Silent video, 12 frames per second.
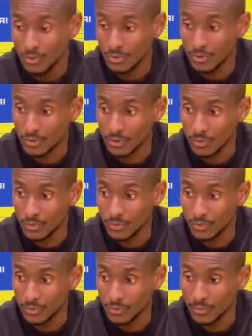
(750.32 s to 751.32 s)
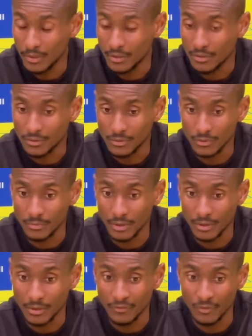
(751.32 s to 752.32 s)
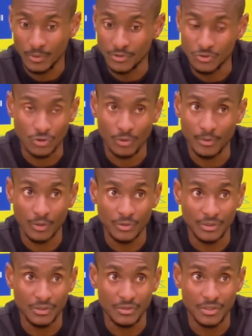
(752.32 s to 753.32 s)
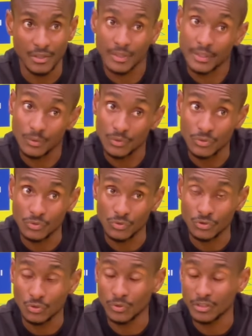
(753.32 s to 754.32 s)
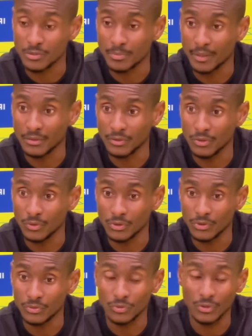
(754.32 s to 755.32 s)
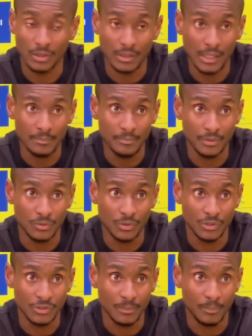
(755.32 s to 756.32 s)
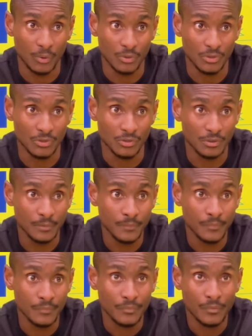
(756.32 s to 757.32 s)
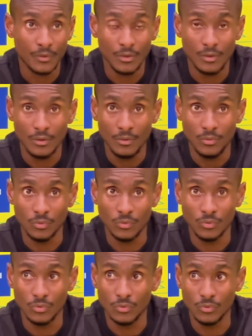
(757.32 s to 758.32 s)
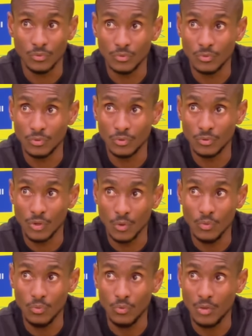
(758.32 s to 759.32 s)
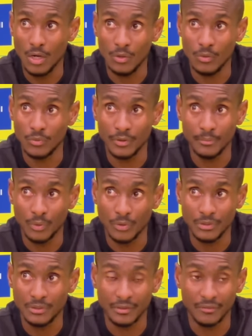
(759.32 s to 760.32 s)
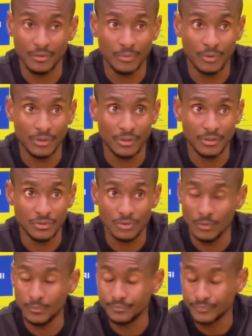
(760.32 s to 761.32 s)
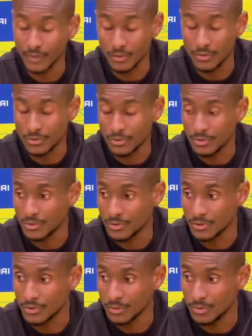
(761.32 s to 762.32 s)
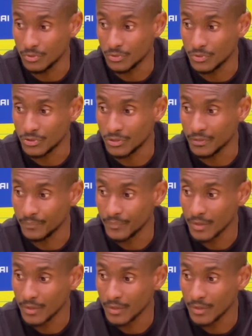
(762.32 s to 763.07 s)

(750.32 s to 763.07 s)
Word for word: you know you you make you make everyone's job a lot easier, and also you show respect not only to the club but to the supporters. Who, who know how important everybody is. So it's, it's, it's good to see.